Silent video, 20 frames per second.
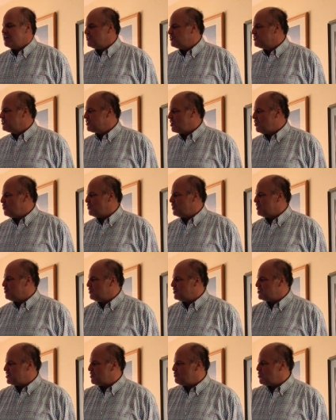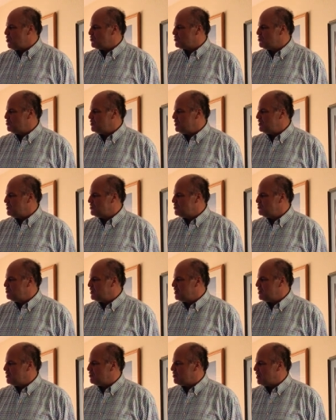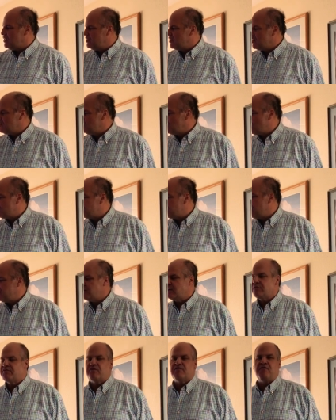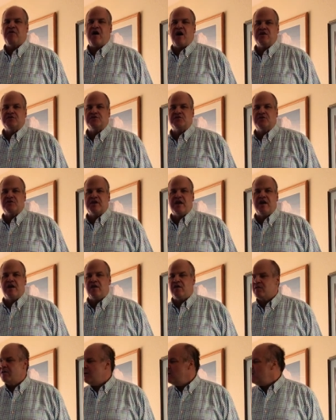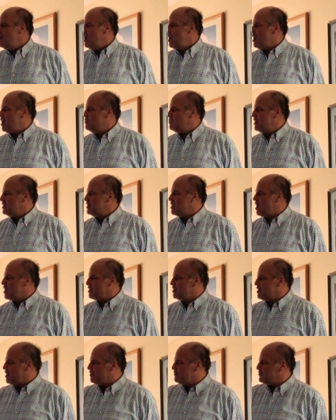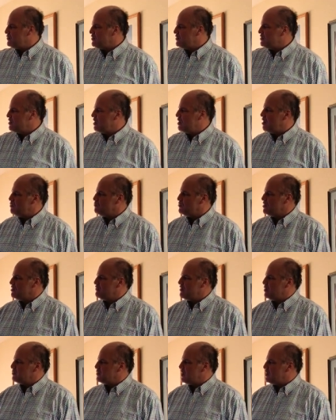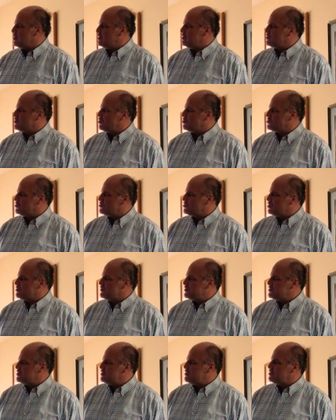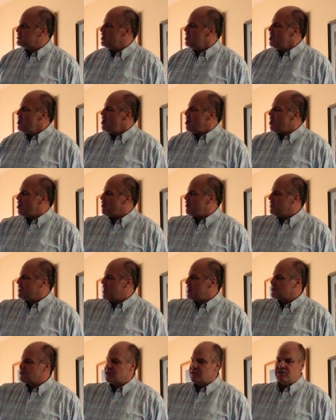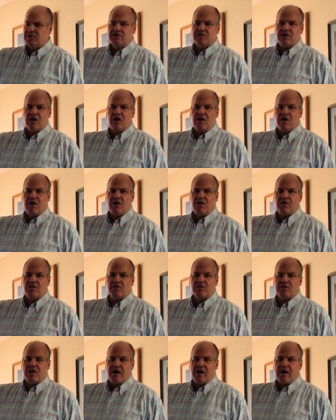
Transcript: zoning, which I won't go into here. A little more funding for foster care, but not enough. Brief update on social services. Our elections are